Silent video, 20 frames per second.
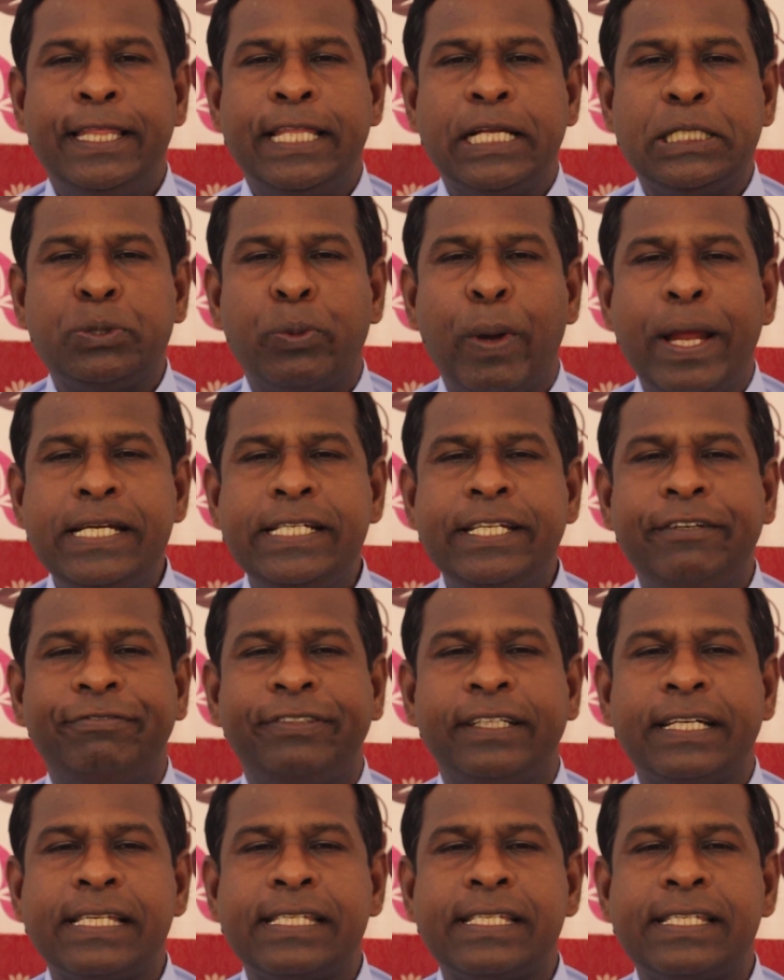The
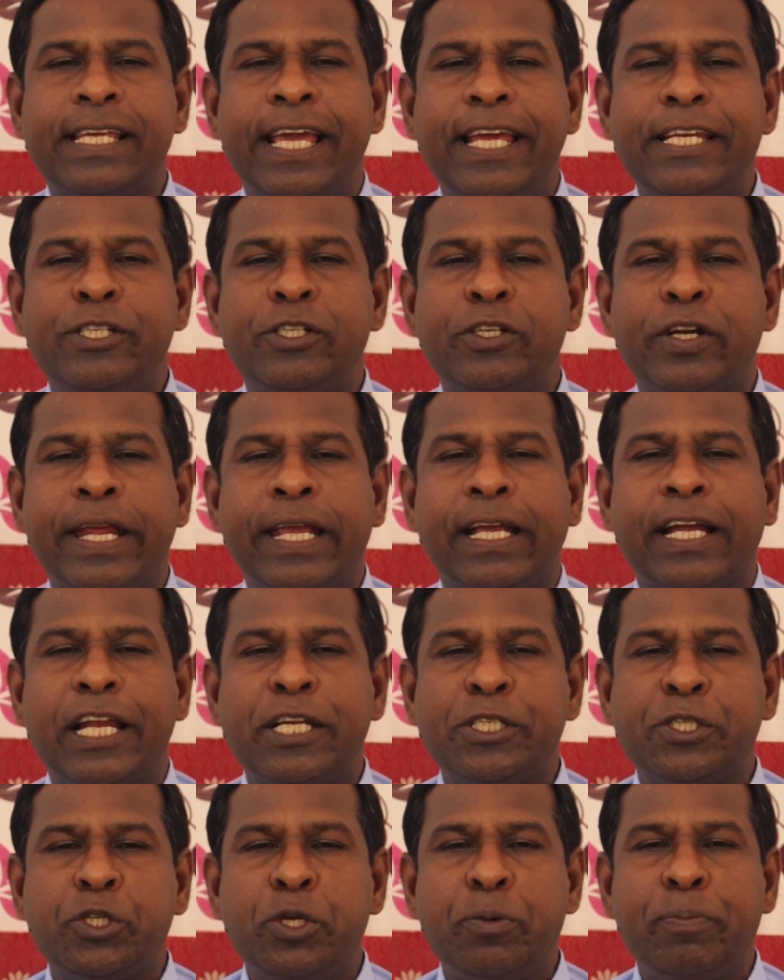21st century
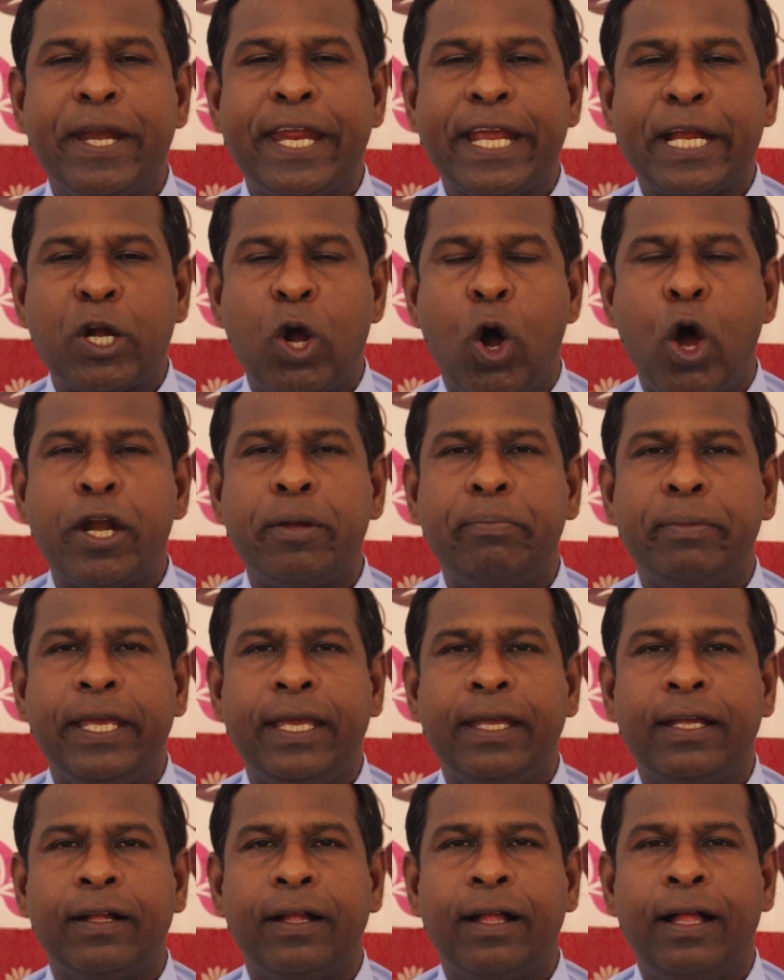consumer
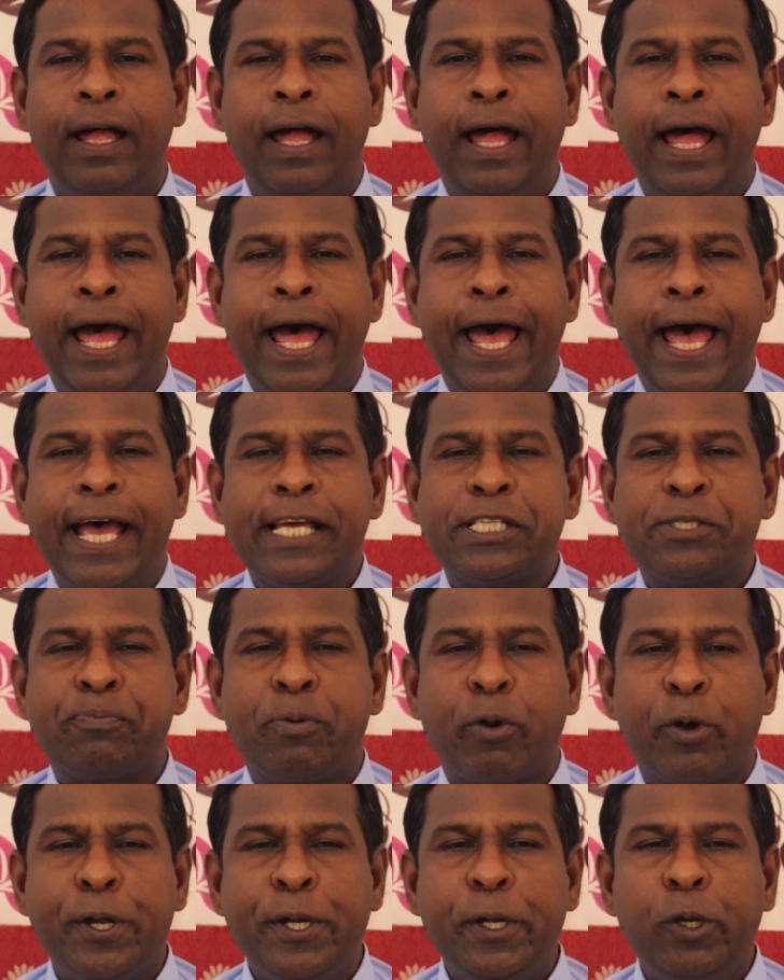economy has
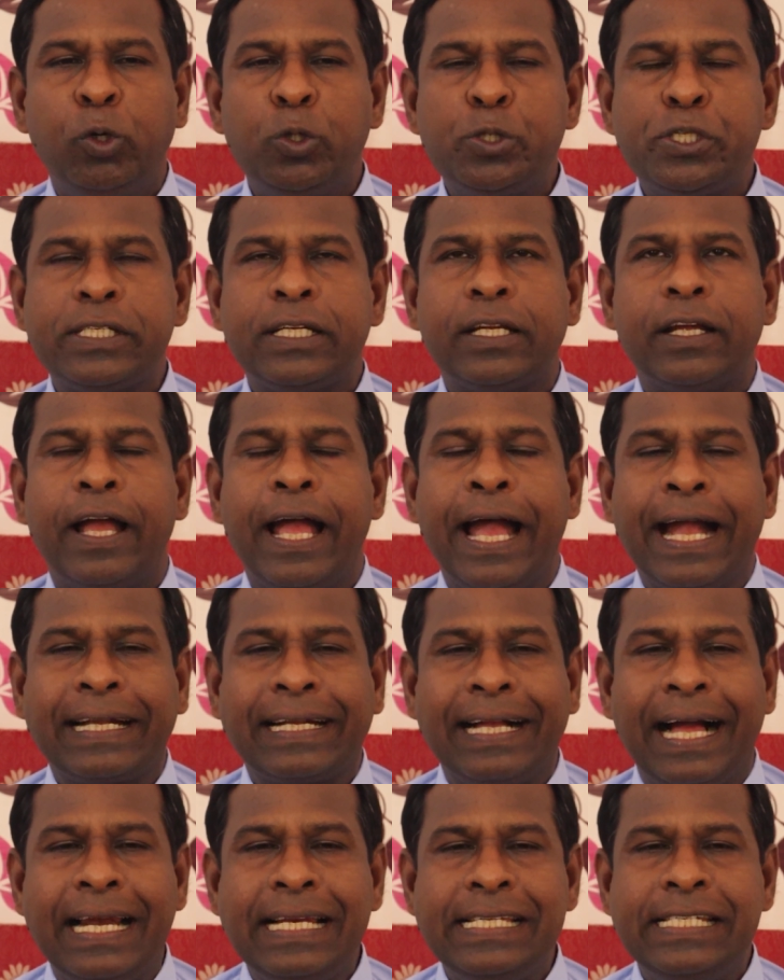produced a
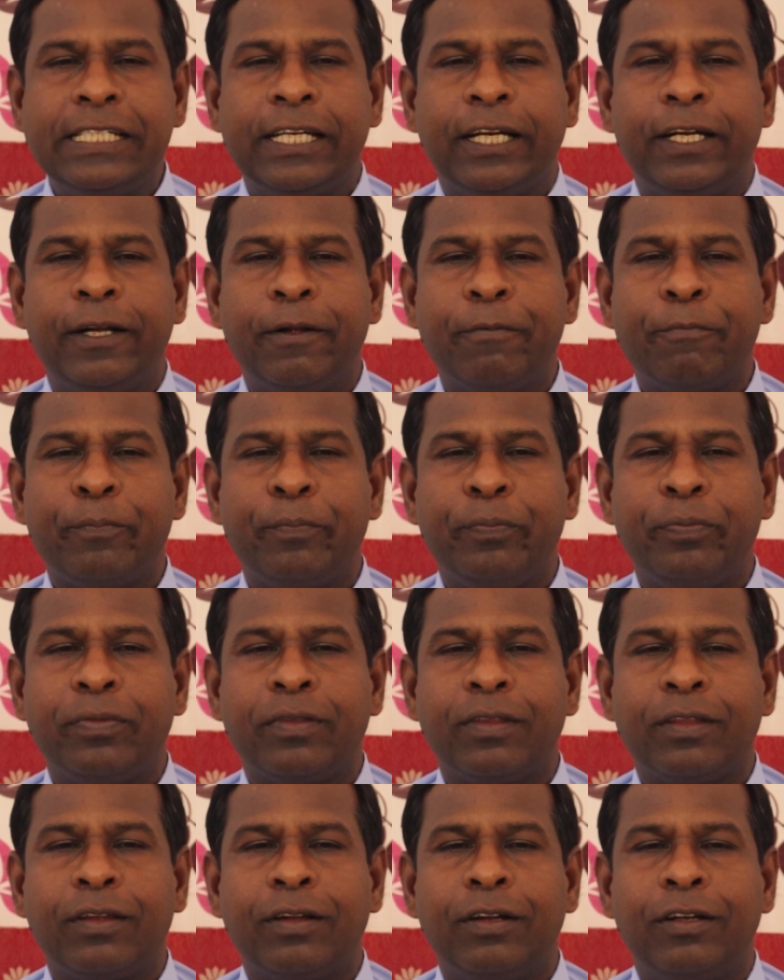culture
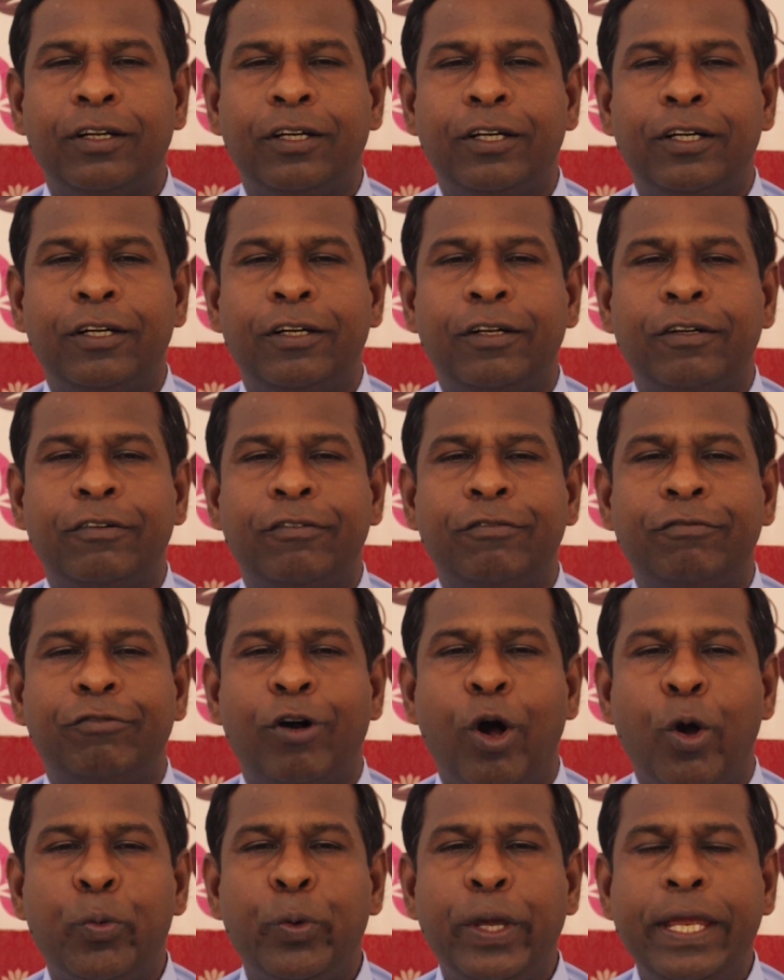
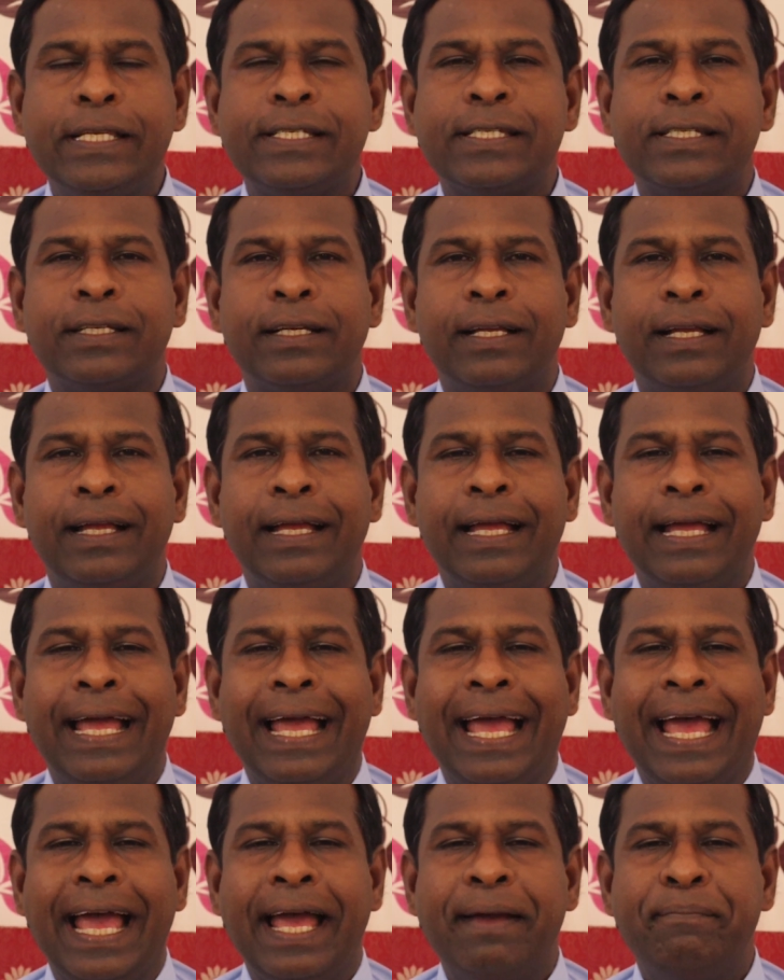for which
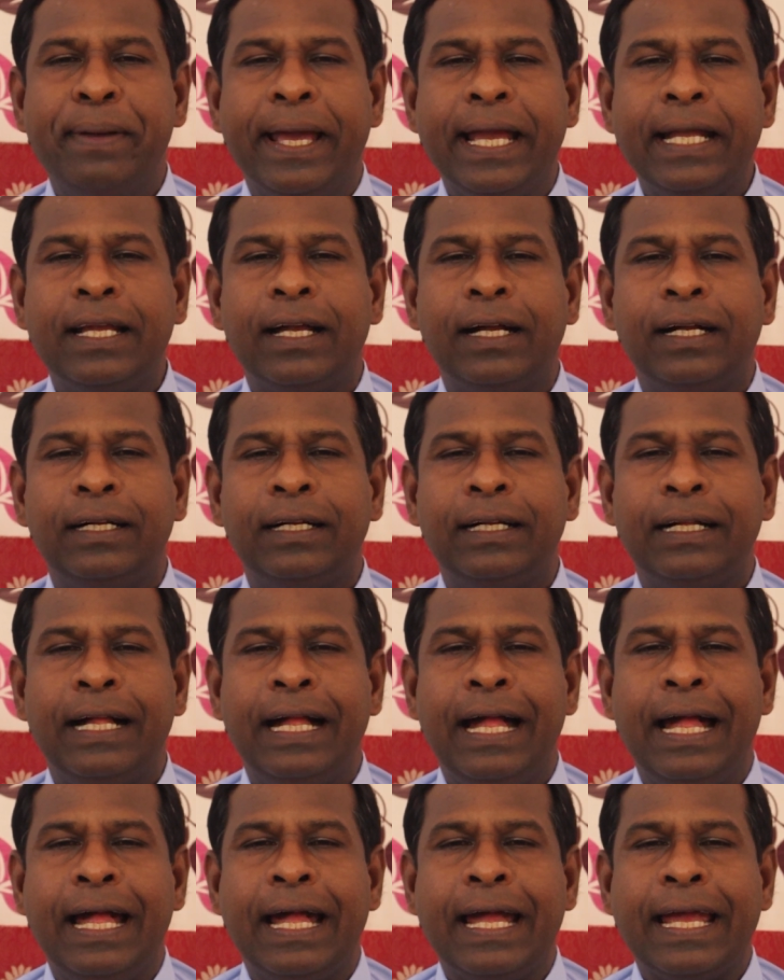a beggar
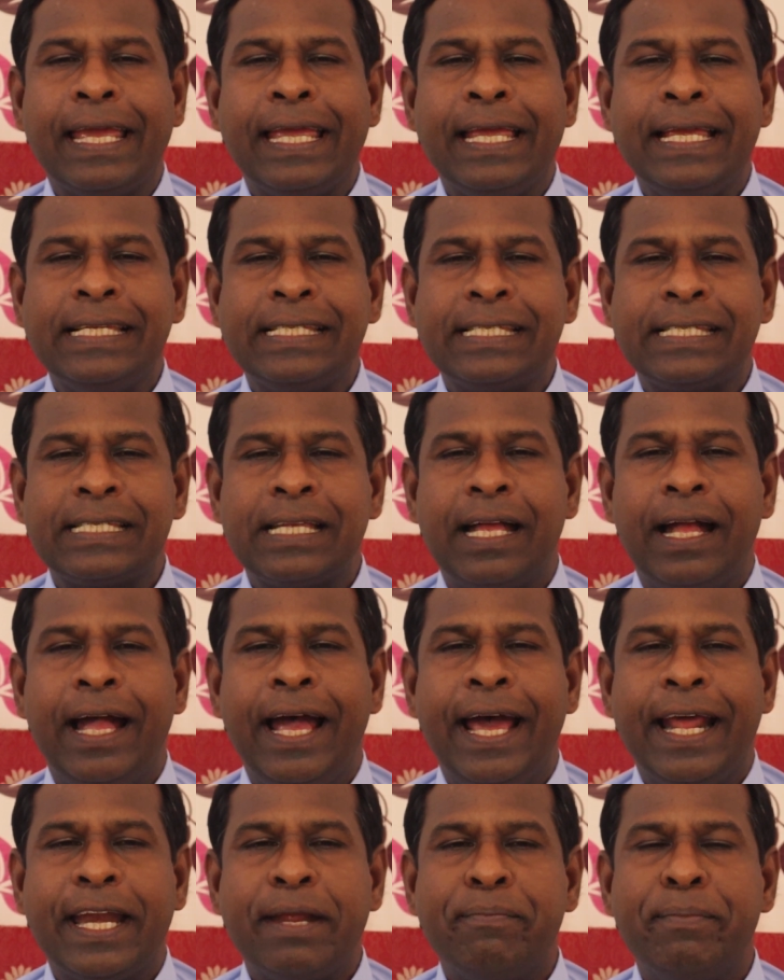is
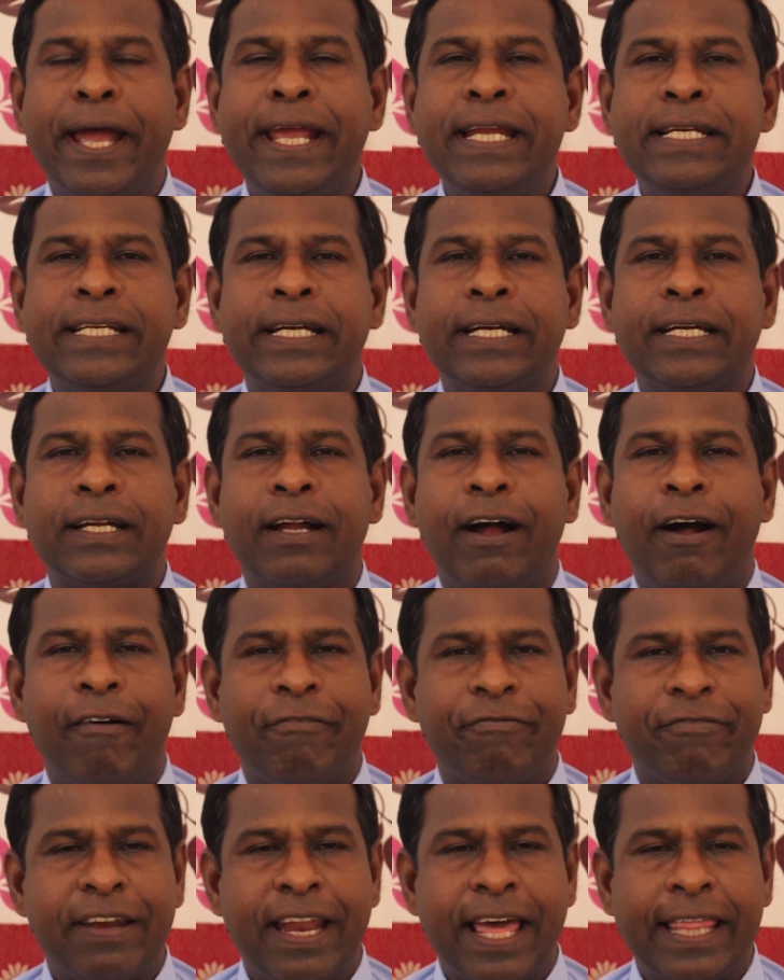a reminder
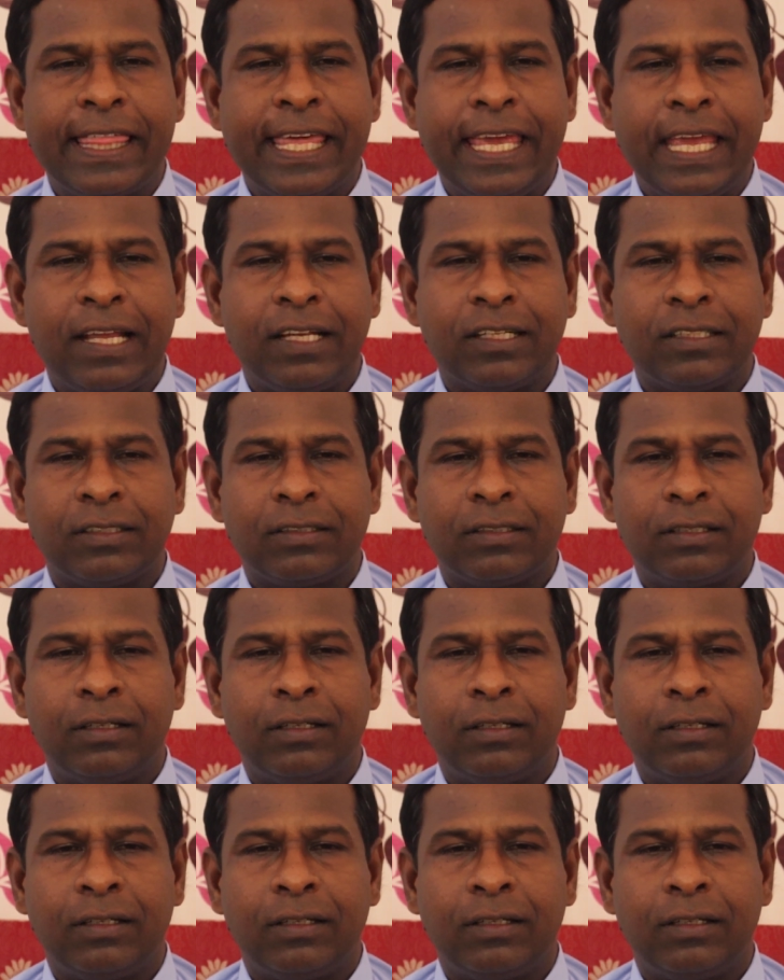of nothing.